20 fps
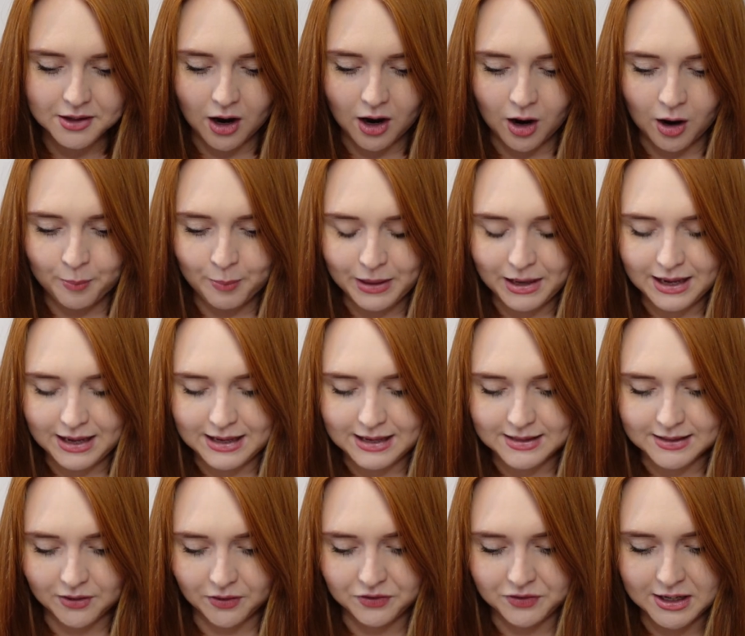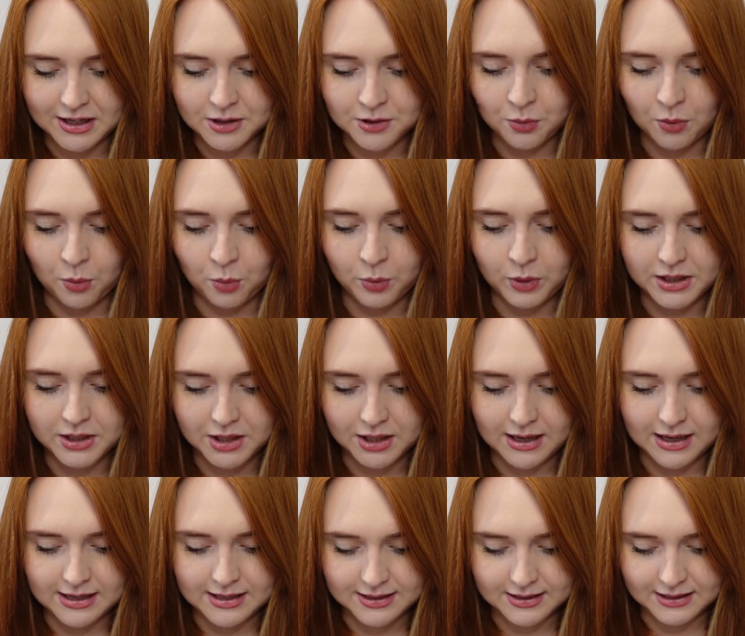up is this one, which
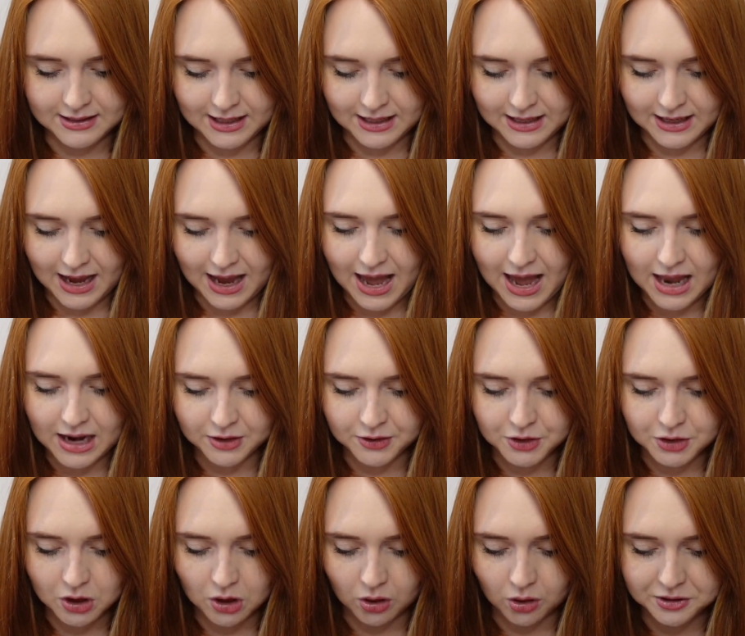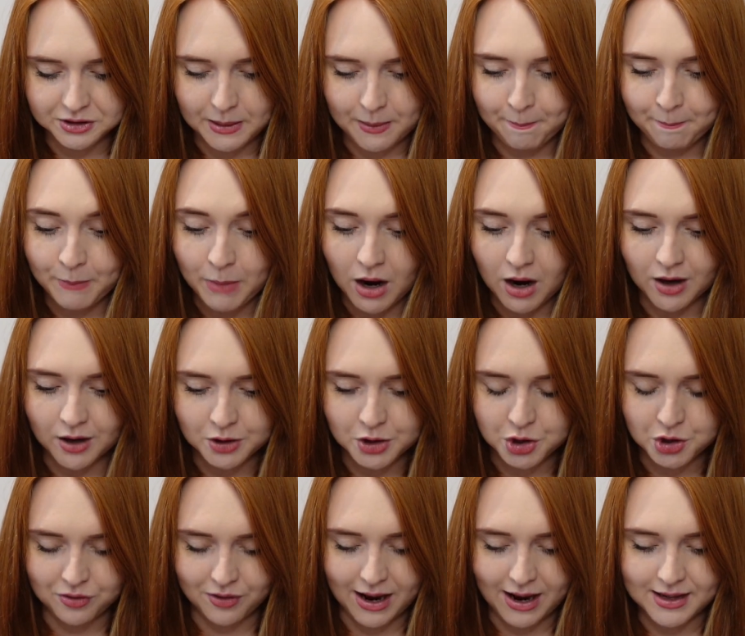is the Helen's Closet
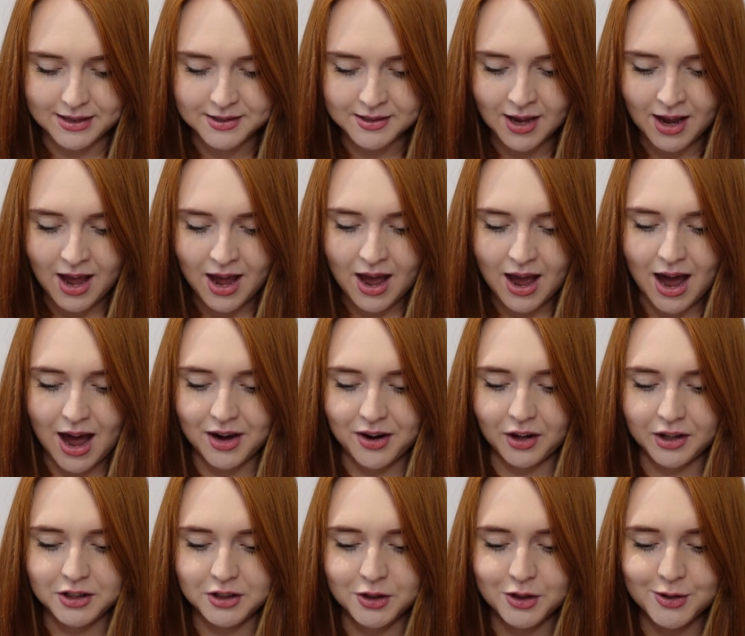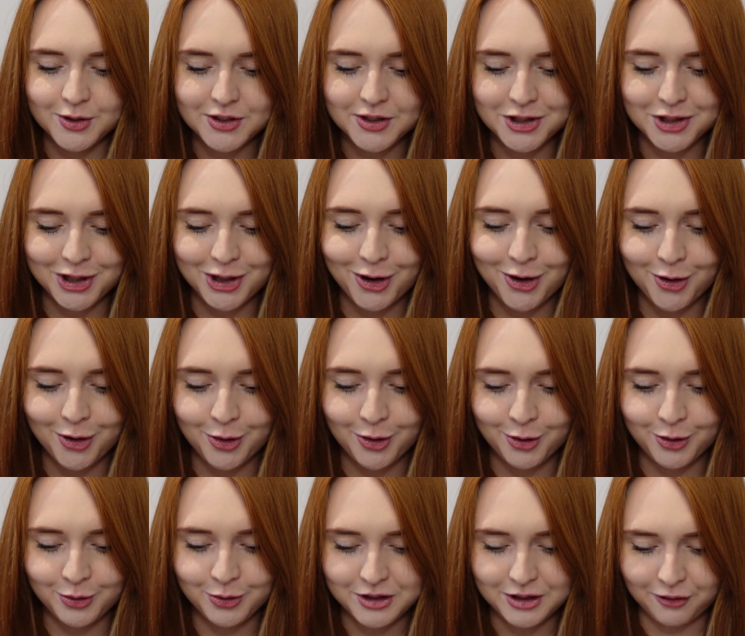March dress. And I used
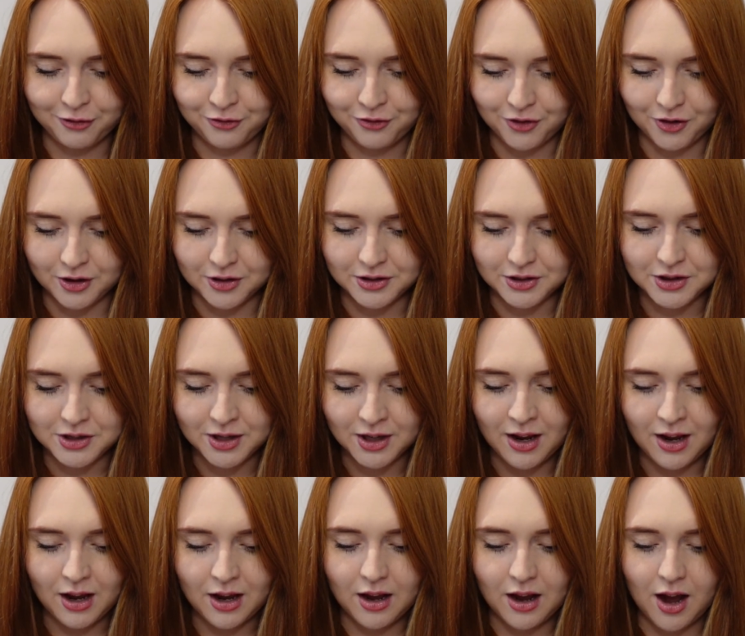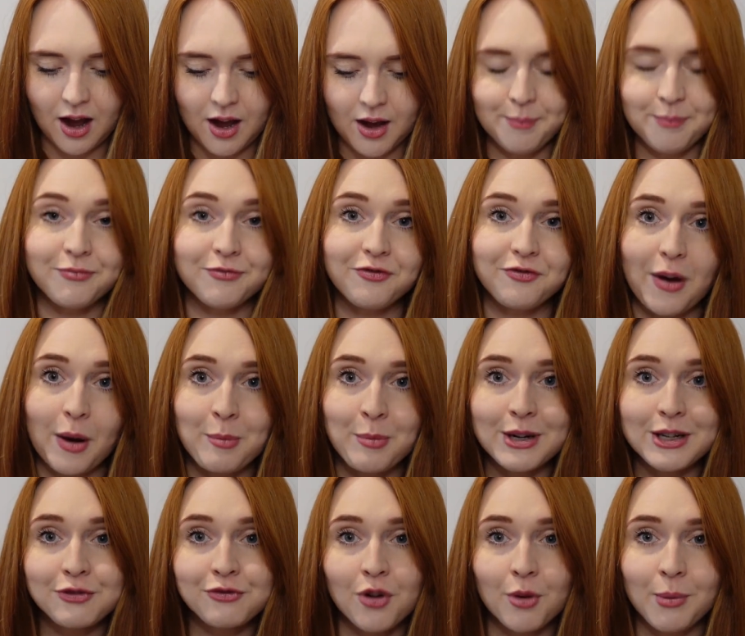2 different
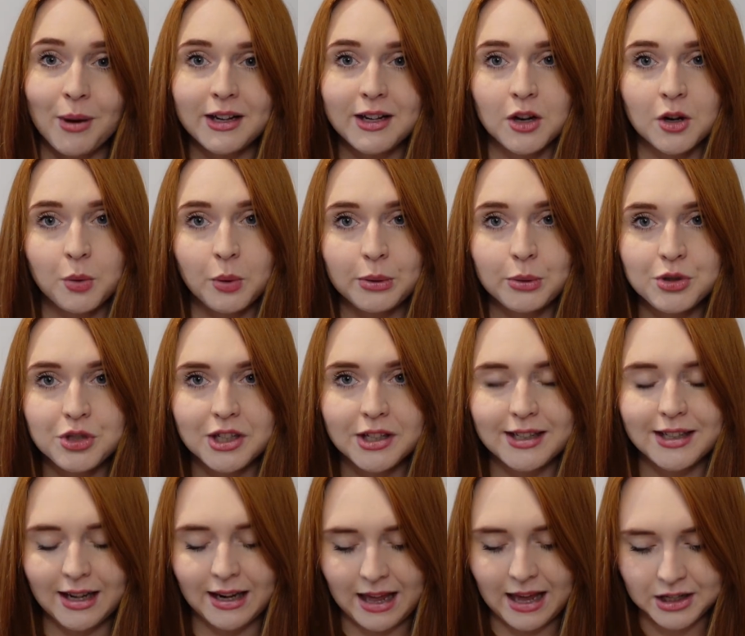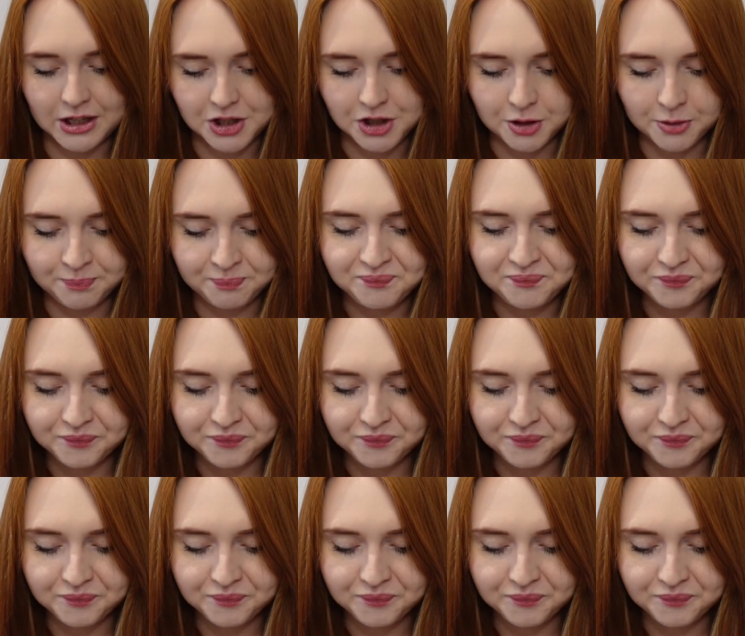fabrics from like a quilting collection.